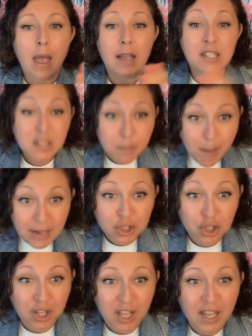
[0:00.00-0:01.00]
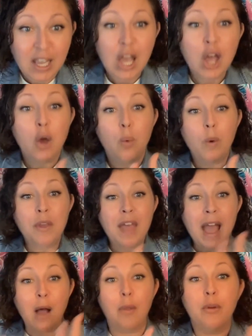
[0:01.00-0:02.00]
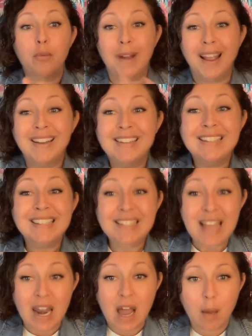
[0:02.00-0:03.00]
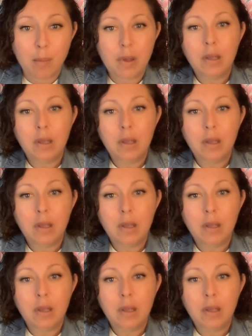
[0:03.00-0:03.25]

especially without the right setup.